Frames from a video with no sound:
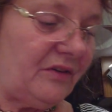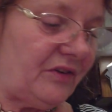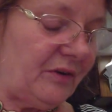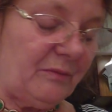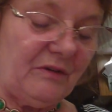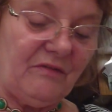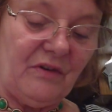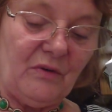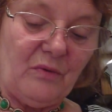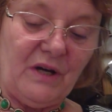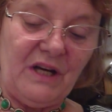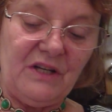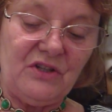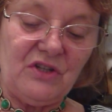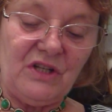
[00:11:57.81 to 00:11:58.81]
some of the
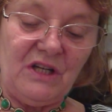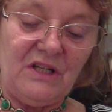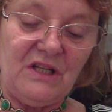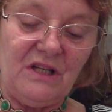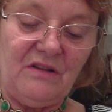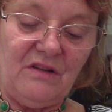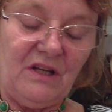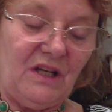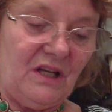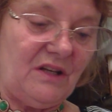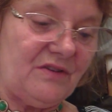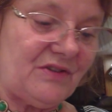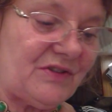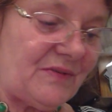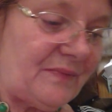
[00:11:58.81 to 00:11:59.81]
way she did
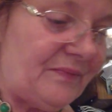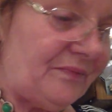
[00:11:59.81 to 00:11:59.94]
things.